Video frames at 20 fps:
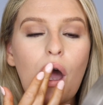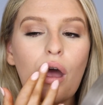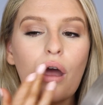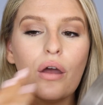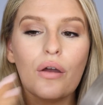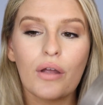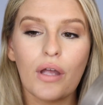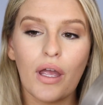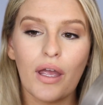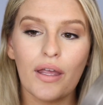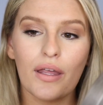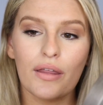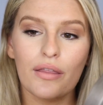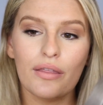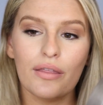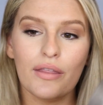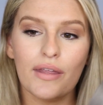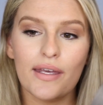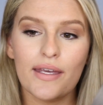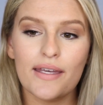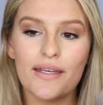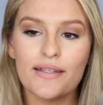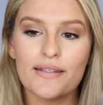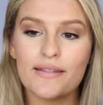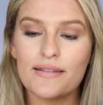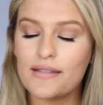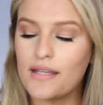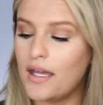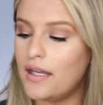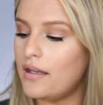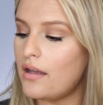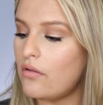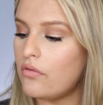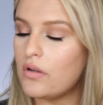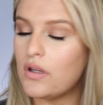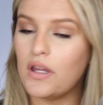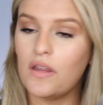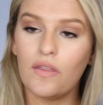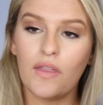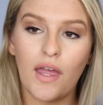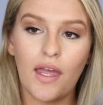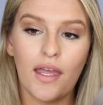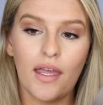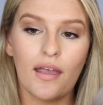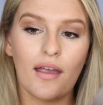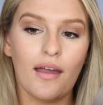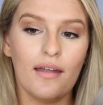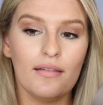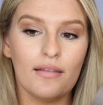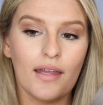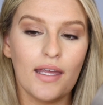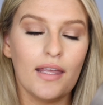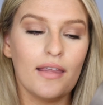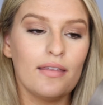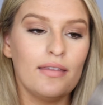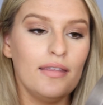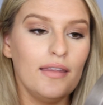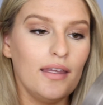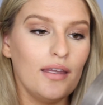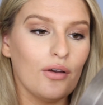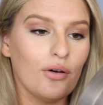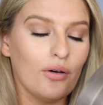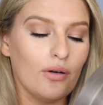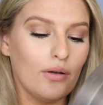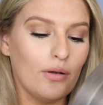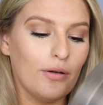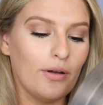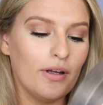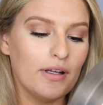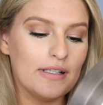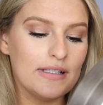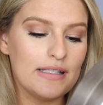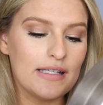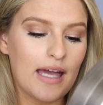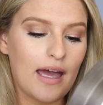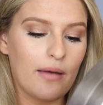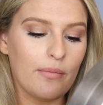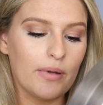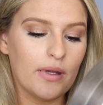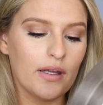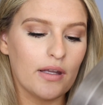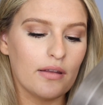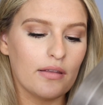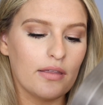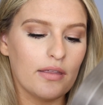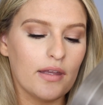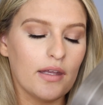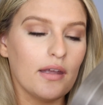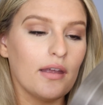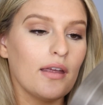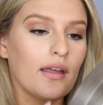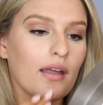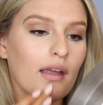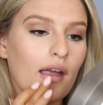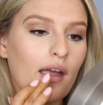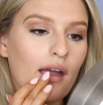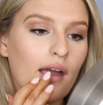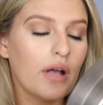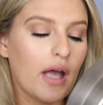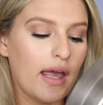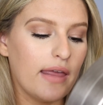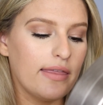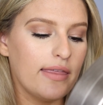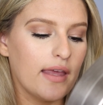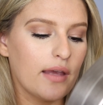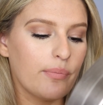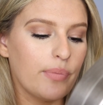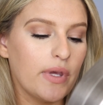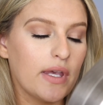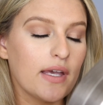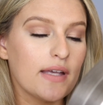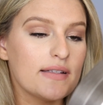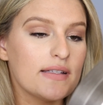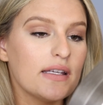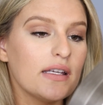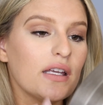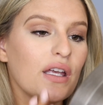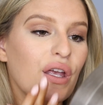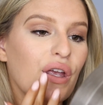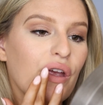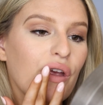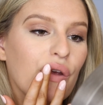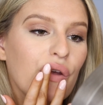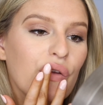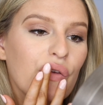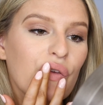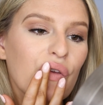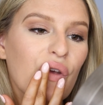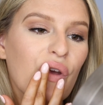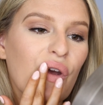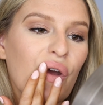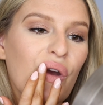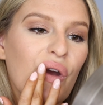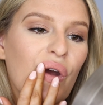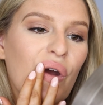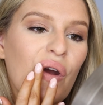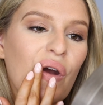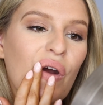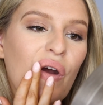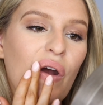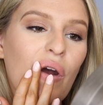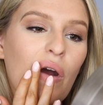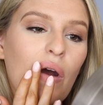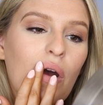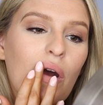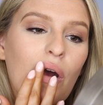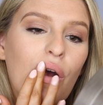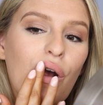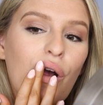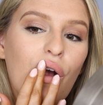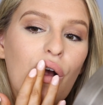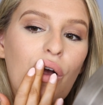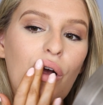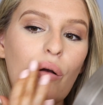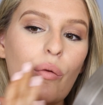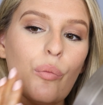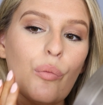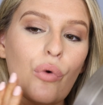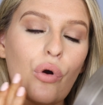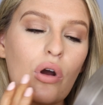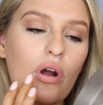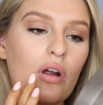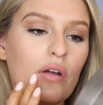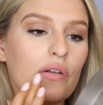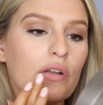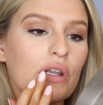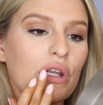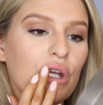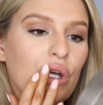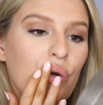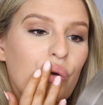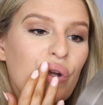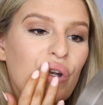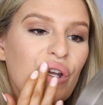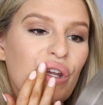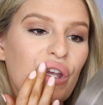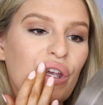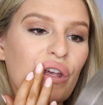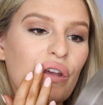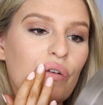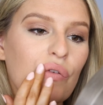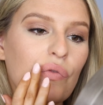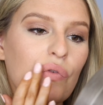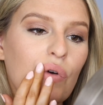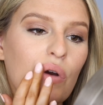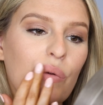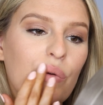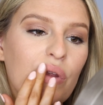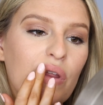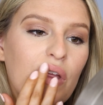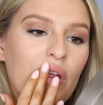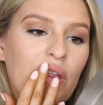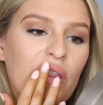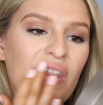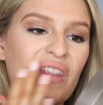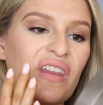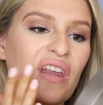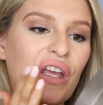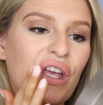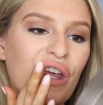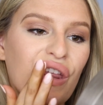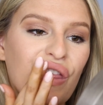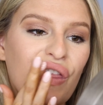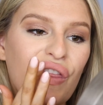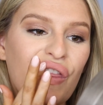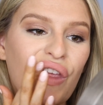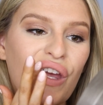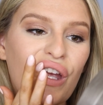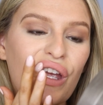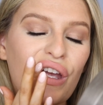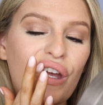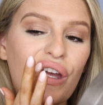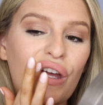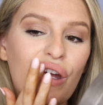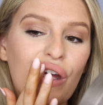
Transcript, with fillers: Okay, this I definitely like. I like the whole dabbing thing. I think because it is more of a liquidy formula than like a thick